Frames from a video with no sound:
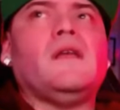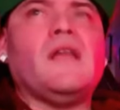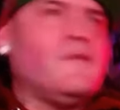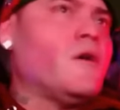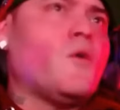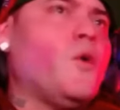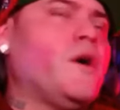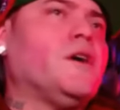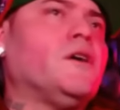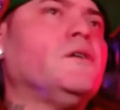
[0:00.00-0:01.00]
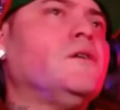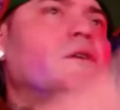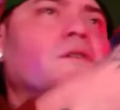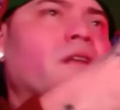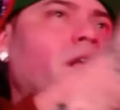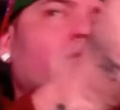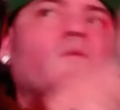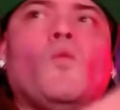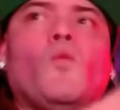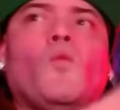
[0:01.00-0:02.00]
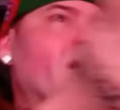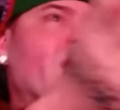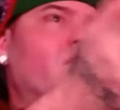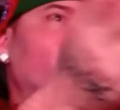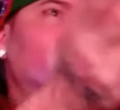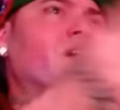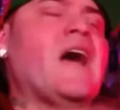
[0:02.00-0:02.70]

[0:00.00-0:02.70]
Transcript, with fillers: even quicker than whatever she